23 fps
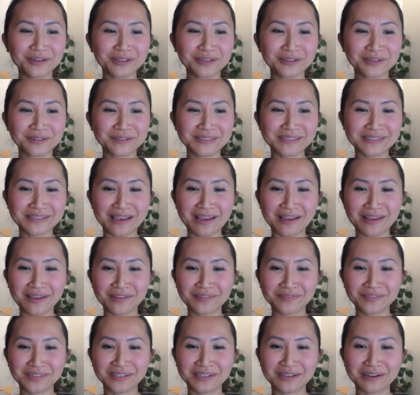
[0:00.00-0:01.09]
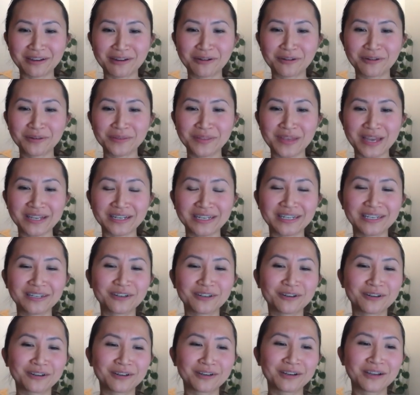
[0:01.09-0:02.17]
on yourself, you know, that
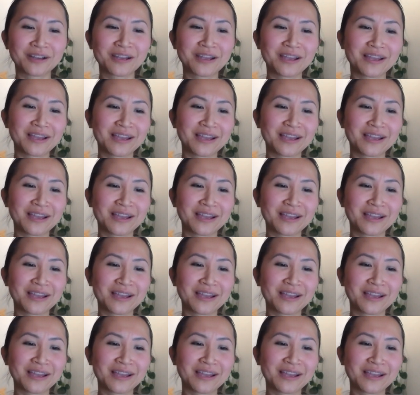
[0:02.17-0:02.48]
inner